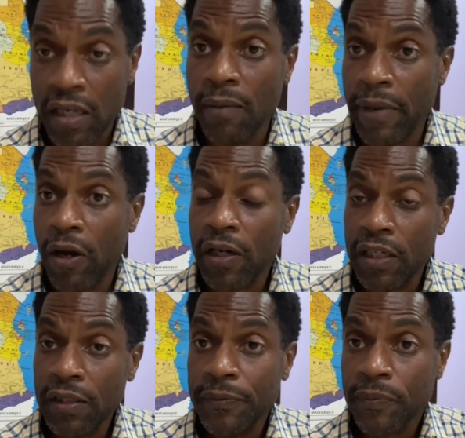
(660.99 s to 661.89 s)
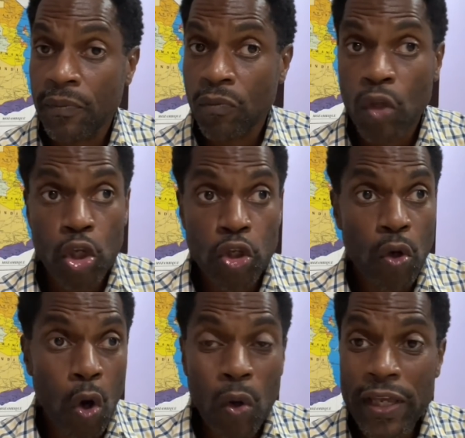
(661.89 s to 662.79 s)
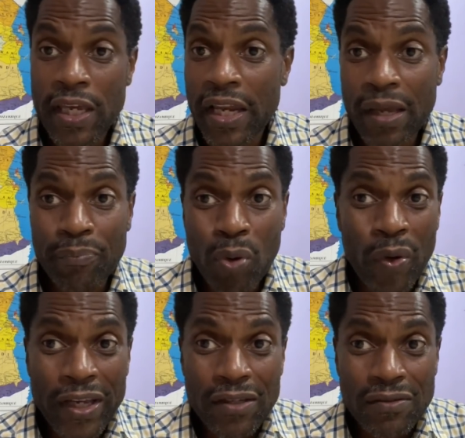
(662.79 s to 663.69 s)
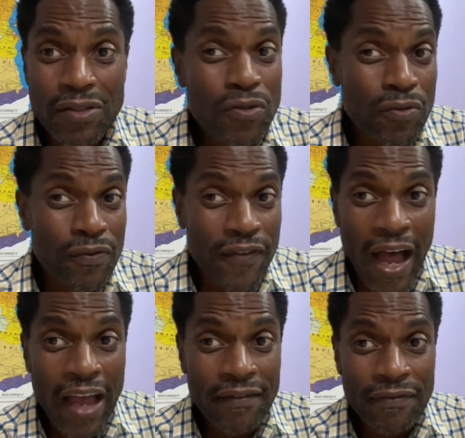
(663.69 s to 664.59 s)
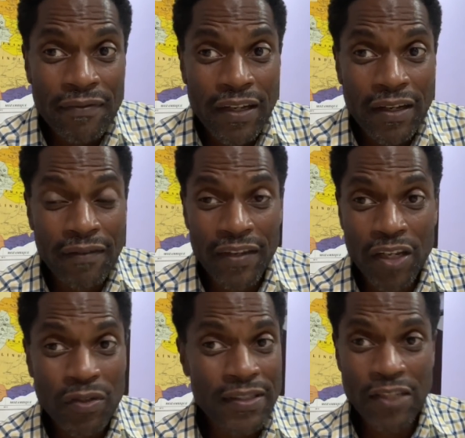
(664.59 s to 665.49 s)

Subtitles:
America, you're only getting 0.25 of interest.